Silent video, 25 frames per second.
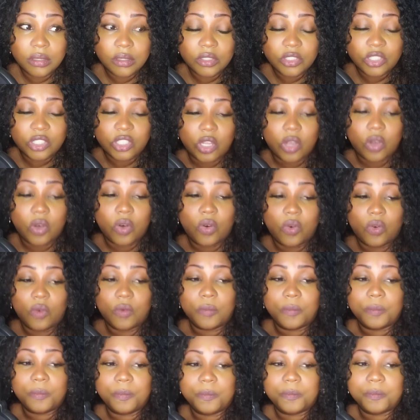
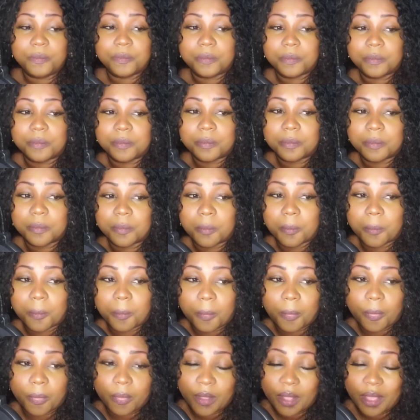So
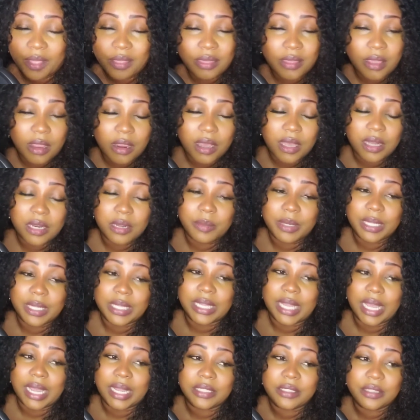they're going to be
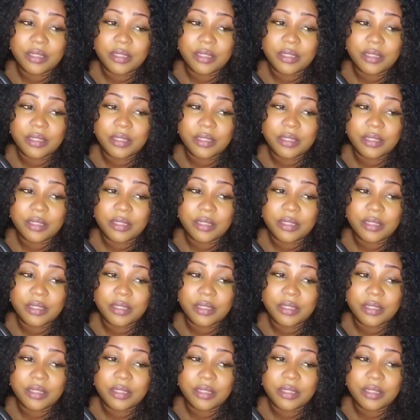lying